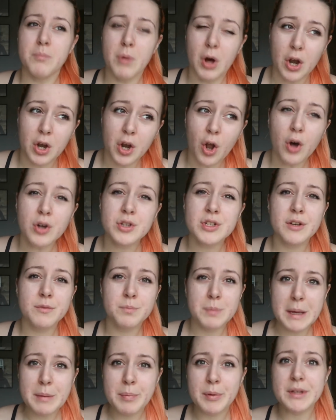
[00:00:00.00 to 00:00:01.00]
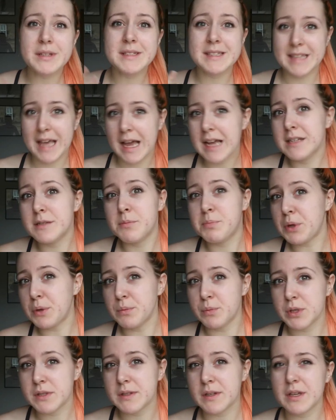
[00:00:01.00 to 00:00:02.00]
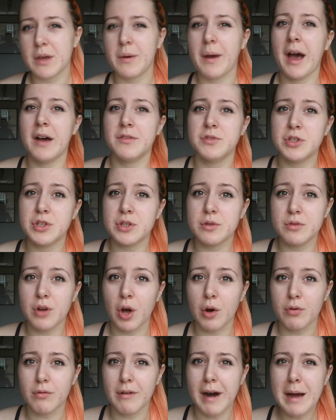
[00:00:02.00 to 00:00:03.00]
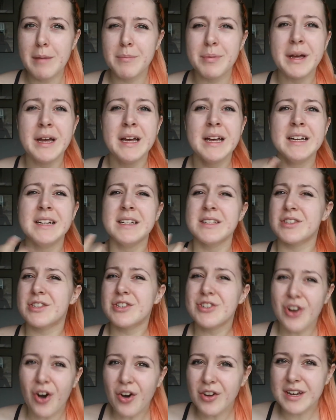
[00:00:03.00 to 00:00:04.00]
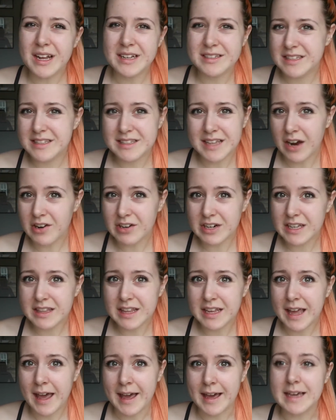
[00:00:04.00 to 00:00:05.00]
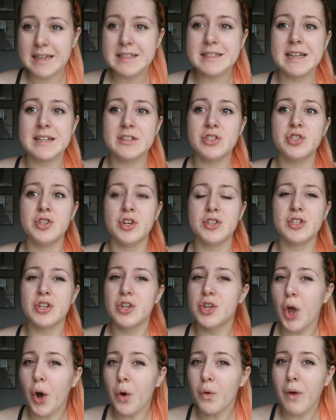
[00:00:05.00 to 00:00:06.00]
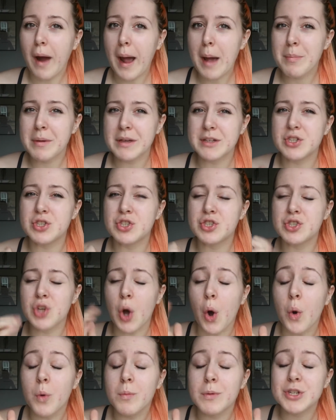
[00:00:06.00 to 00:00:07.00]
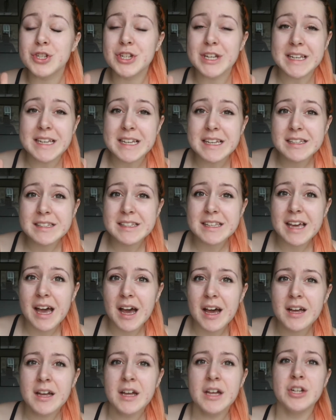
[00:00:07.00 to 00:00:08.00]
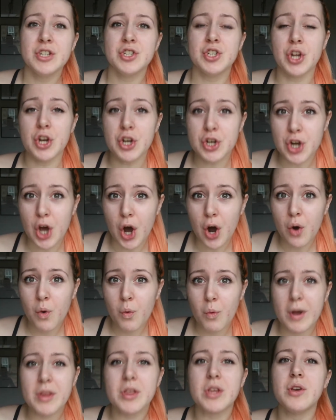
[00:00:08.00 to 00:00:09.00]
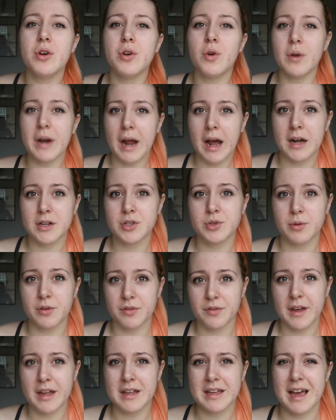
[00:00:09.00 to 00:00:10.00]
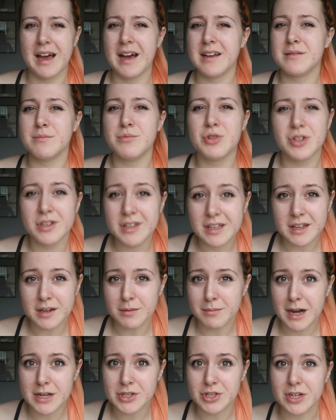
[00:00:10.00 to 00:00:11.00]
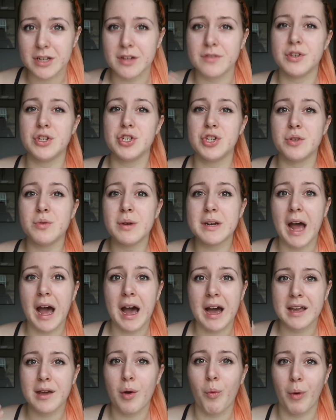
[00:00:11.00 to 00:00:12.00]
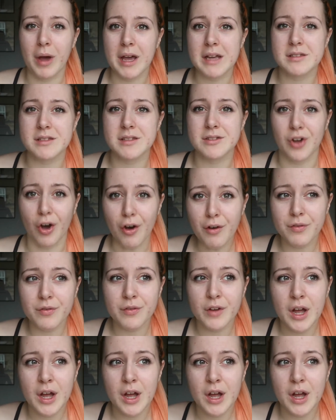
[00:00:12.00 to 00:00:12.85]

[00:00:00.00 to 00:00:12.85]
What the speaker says: A lot of people say to build muscle, you have to do low rep. It's not necessarily the case. It's just low rep is so much easier to know whether you're going actual failure. As I'm sure you can imagine, if you're doing higher weight stuff,